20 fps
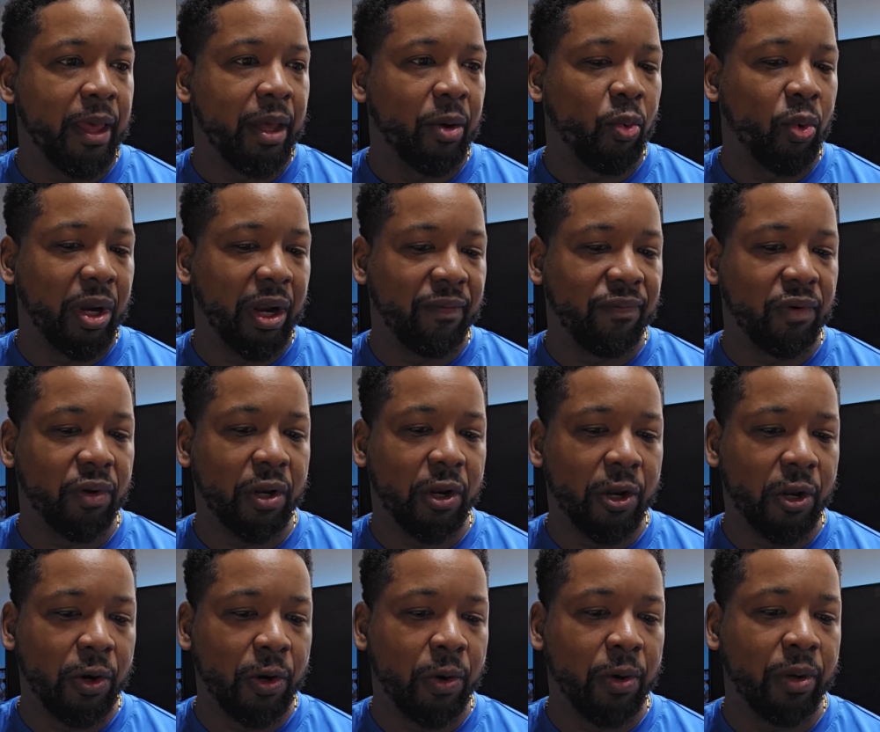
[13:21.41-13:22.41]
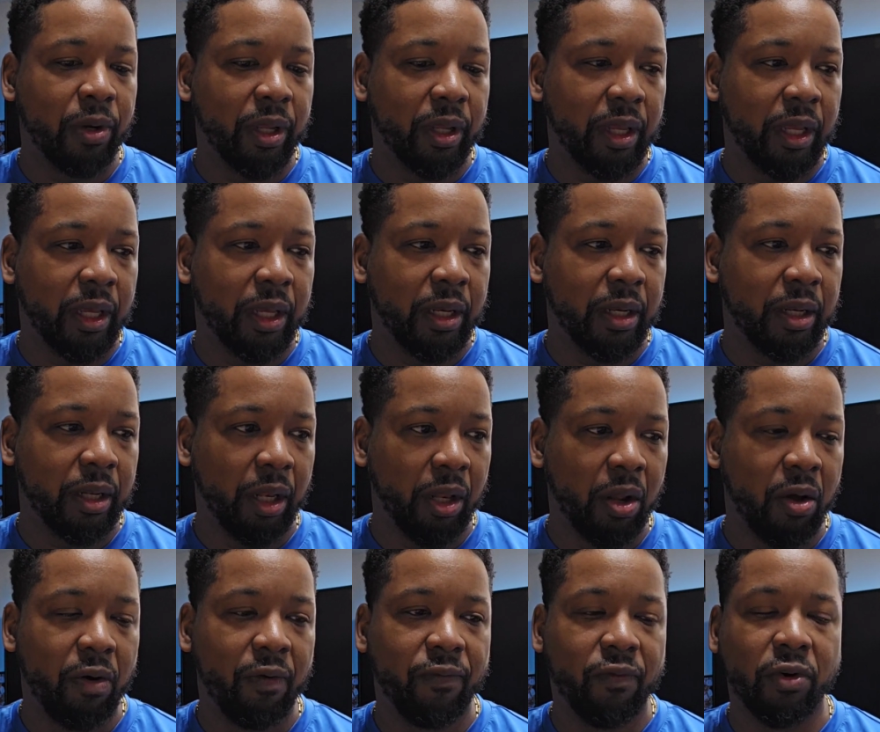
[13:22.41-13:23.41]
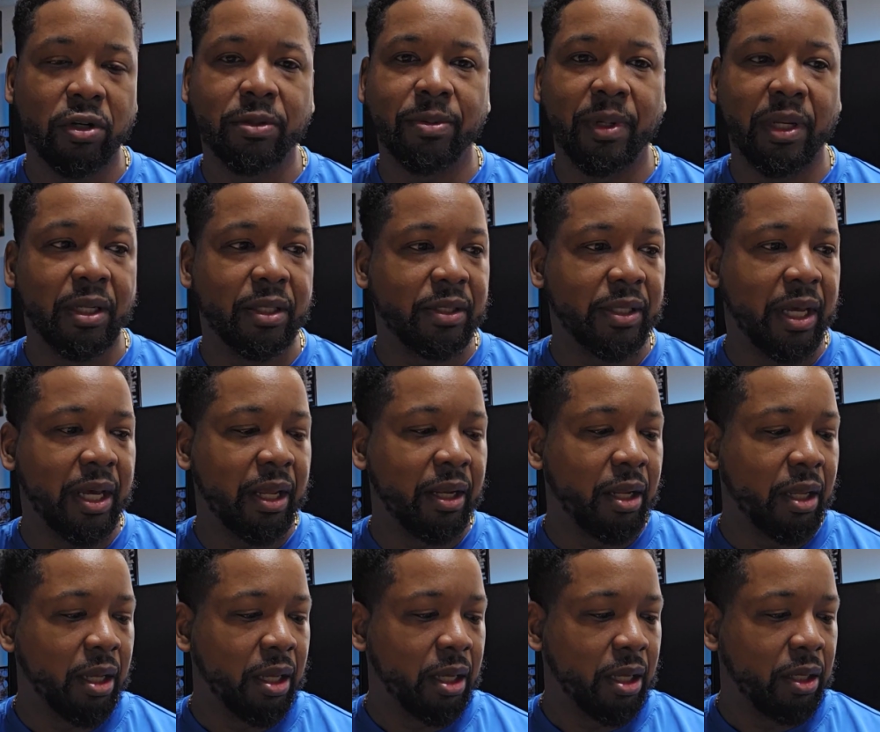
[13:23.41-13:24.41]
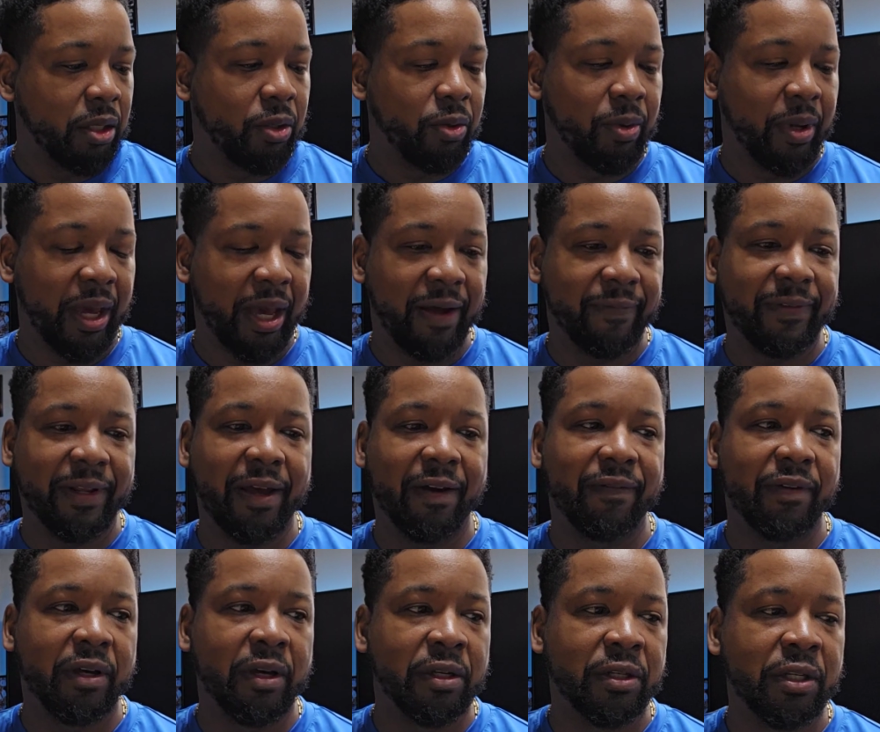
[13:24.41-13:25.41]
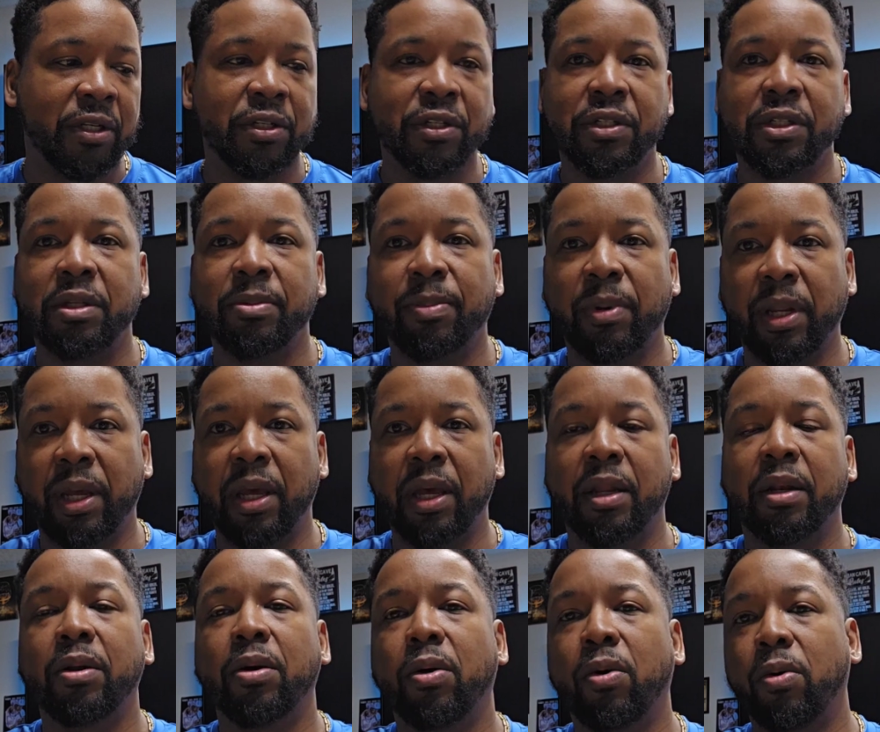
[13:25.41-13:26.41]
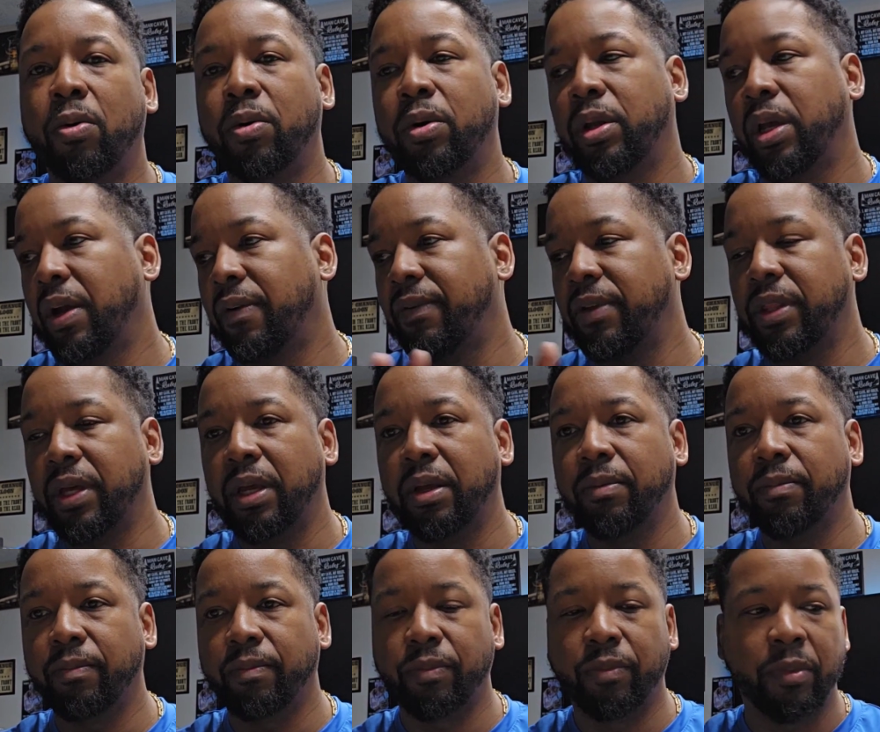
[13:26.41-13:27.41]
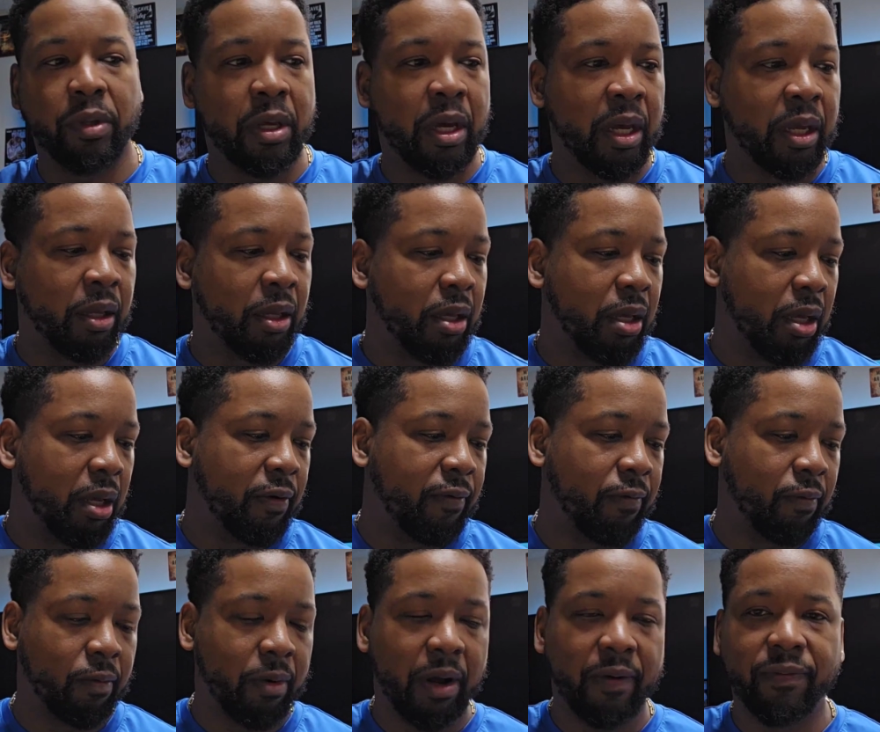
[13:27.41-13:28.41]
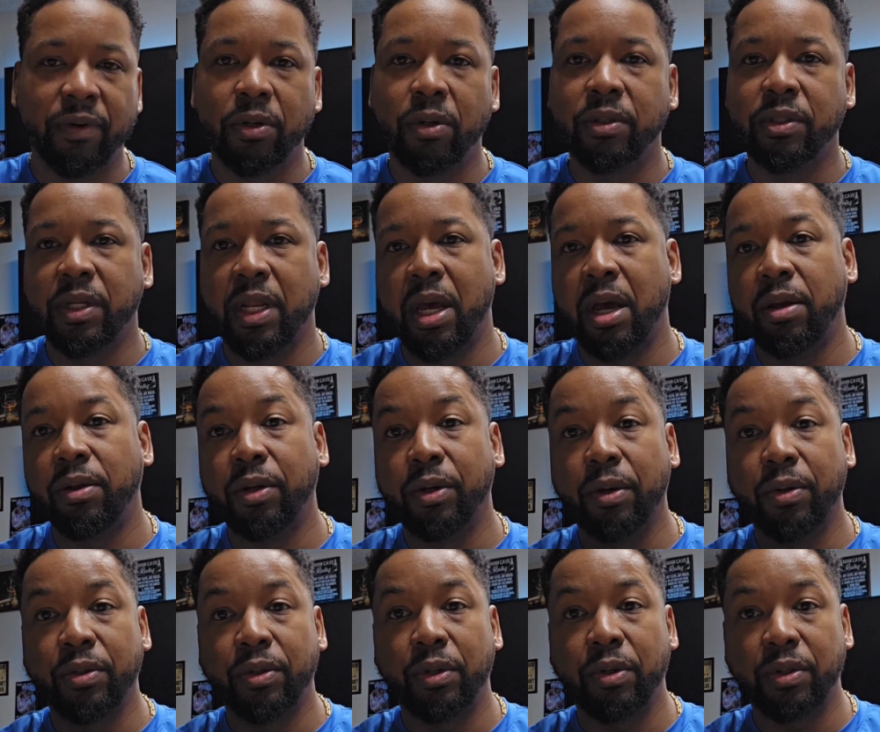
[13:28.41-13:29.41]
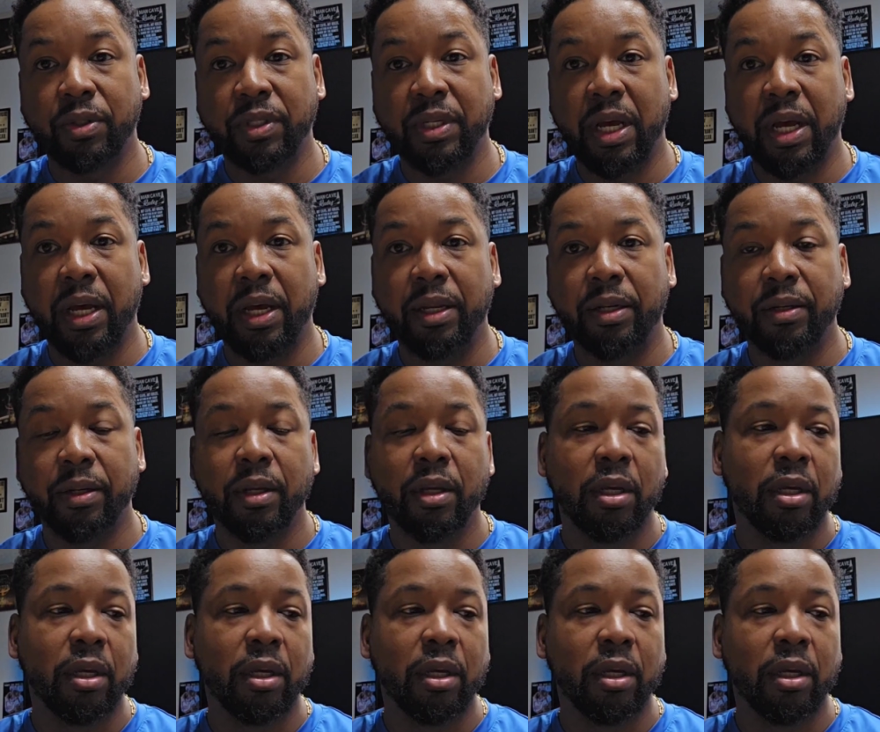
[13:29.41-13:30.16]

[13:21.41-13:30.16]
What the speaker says: What I've learned in law enforcement is that you have to have a contingency plan on everything. Okay, if your rifle goes down, you go to your side.